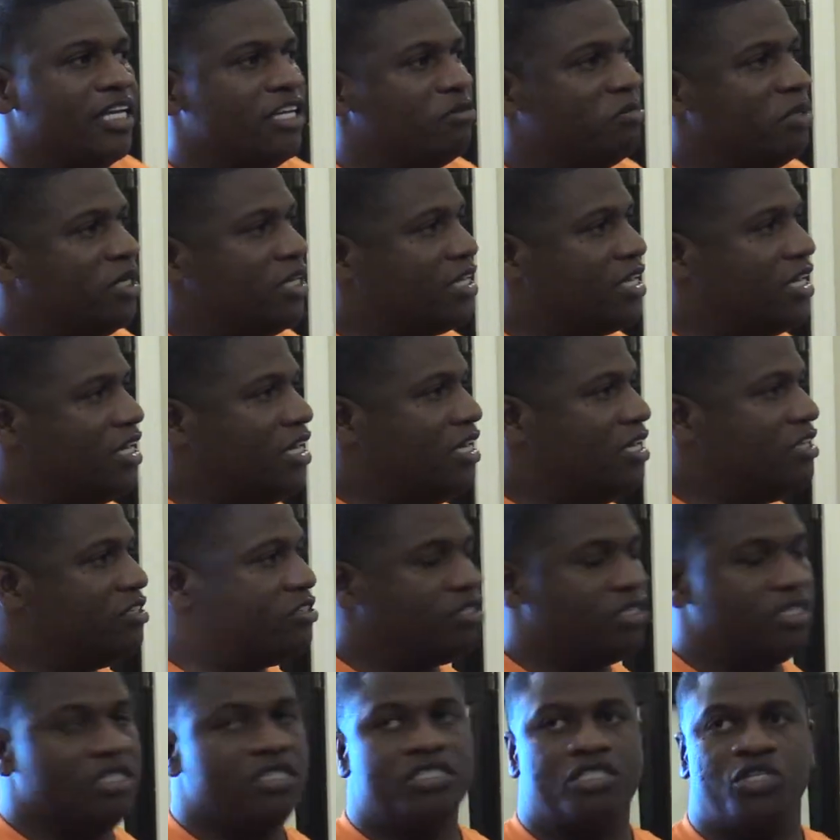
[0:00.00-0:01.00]
that is
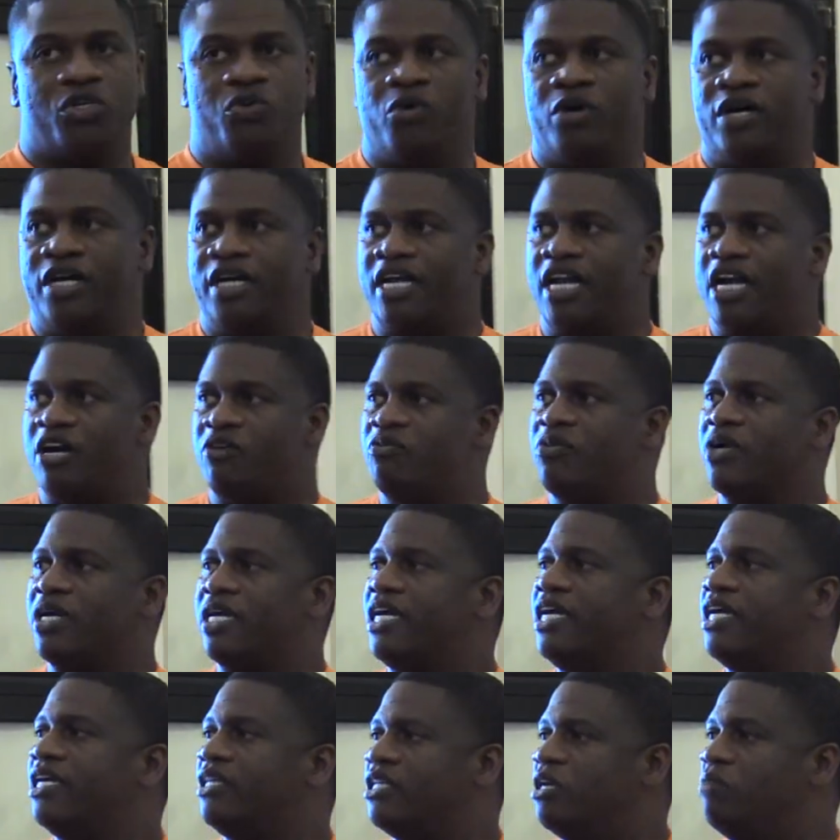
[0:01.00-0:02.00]
because she's the one I
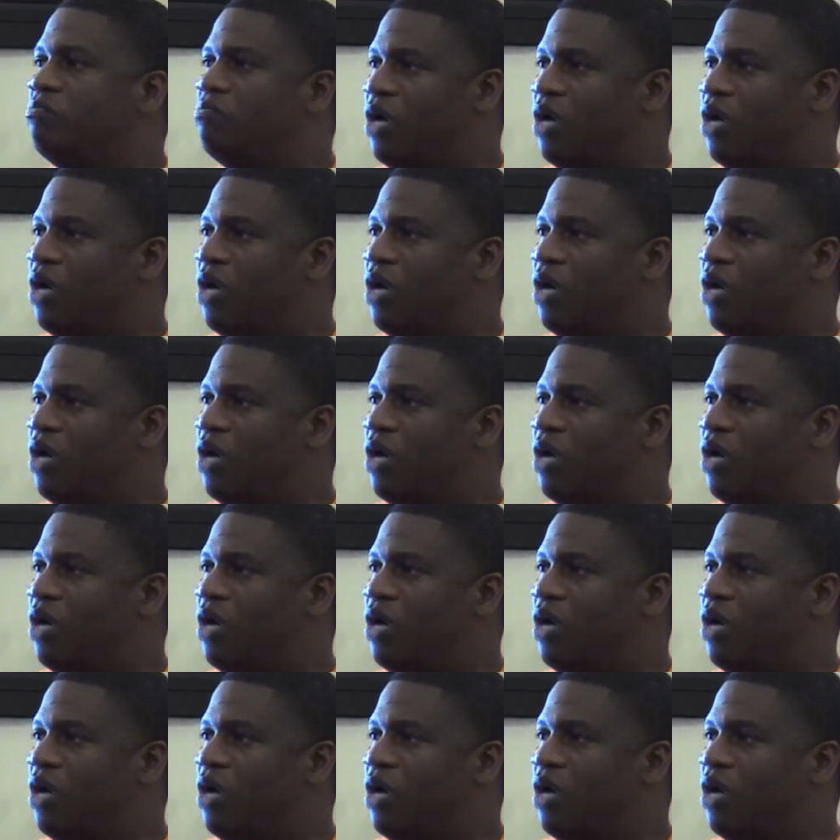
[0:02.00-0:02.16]
forget the